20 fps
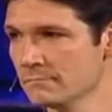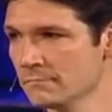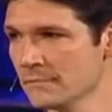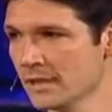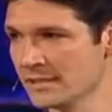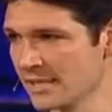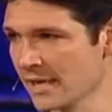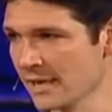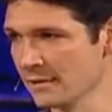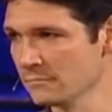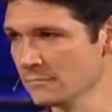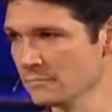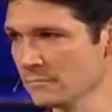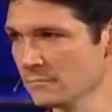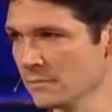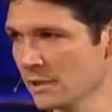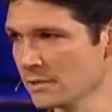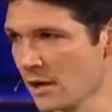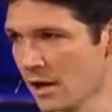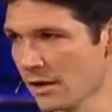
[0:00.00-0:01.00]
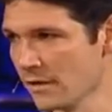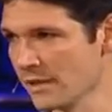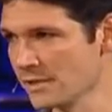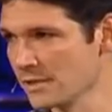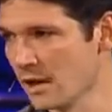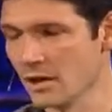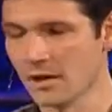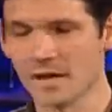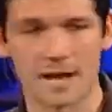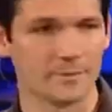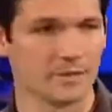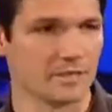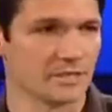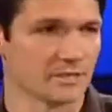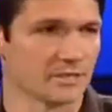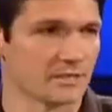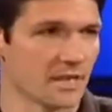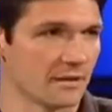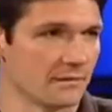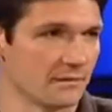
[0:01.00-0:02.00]
That's it. That's all I have. He
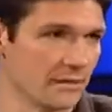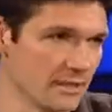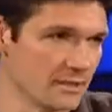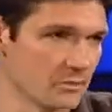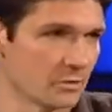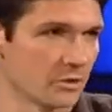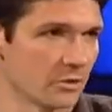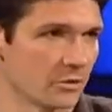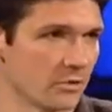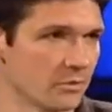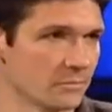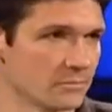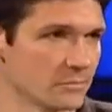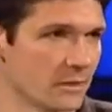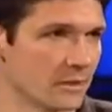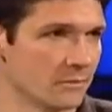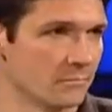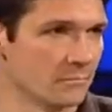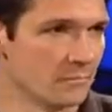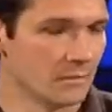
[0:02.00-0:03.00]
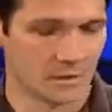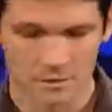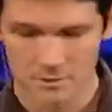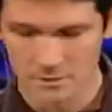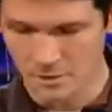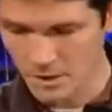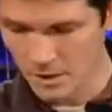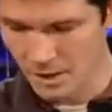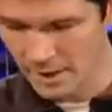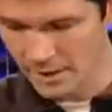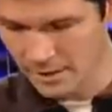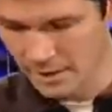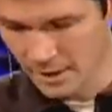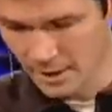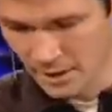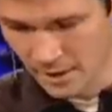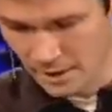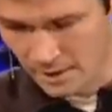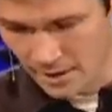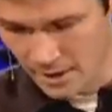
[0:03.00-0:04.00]
just said these were the groomsmen. All right?
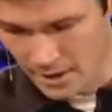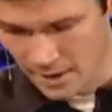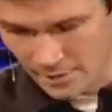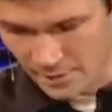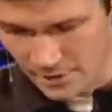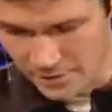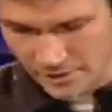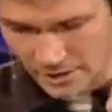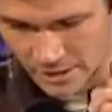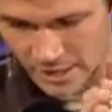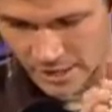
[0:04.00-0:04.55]
There's a